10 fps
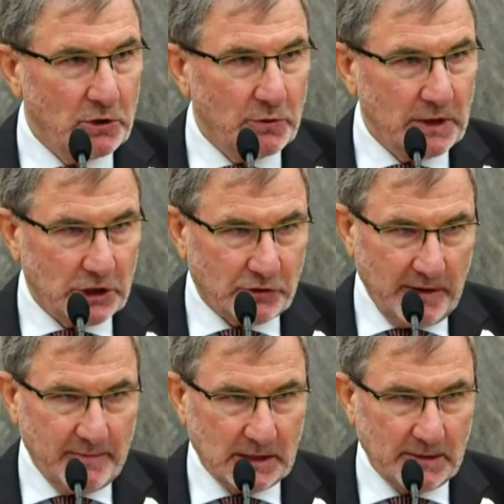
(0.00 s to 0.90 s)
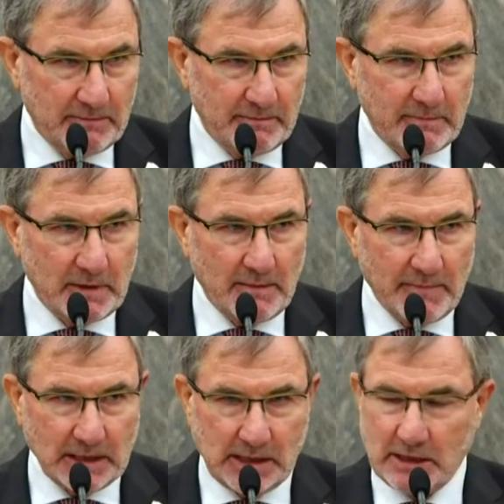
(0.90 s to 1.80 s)
to extremism
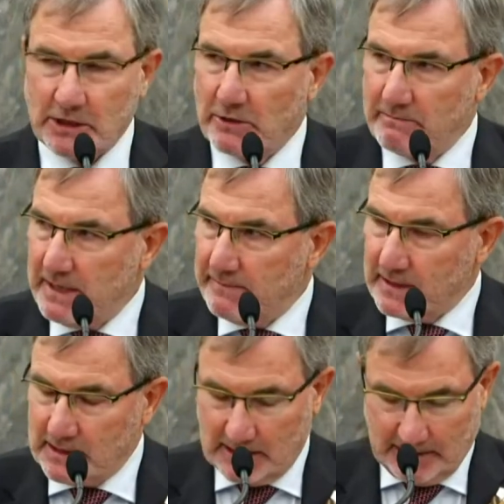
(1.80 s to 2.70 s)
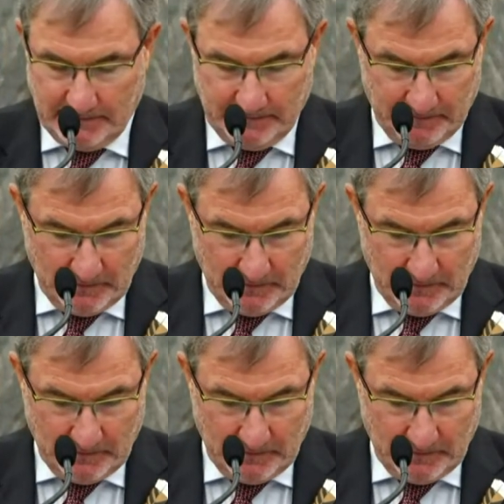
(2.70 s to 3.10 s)
amongst its own members.